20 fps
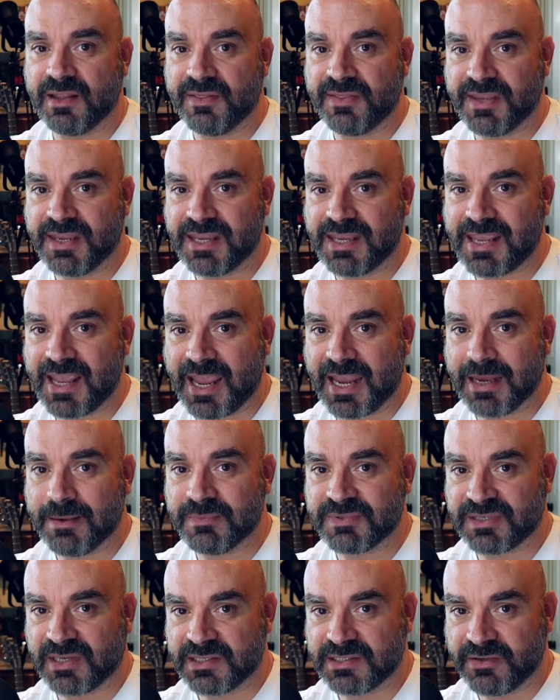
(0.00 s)
the
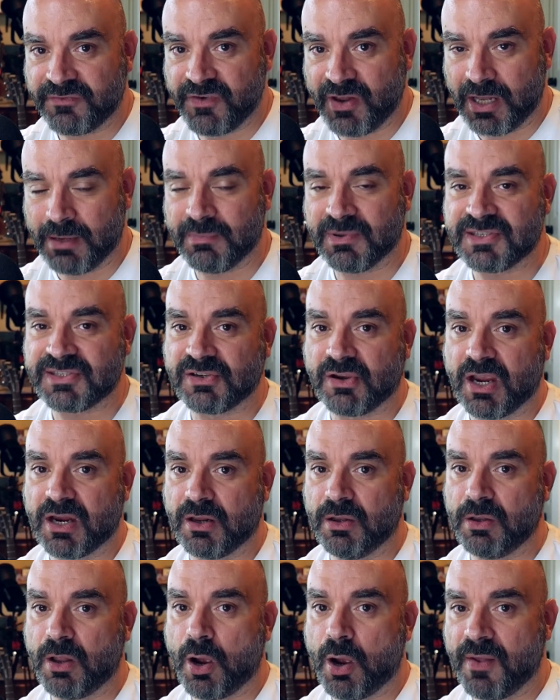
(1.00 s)
game's development
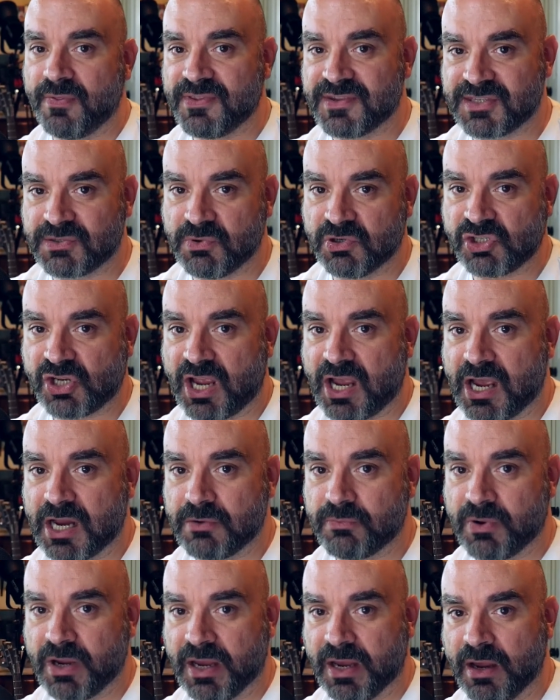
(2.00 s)
cycle on the Switch
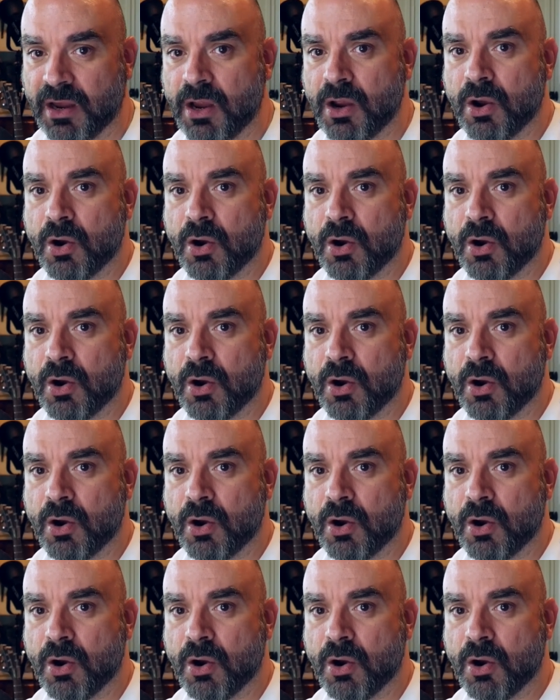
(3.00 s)
hardware,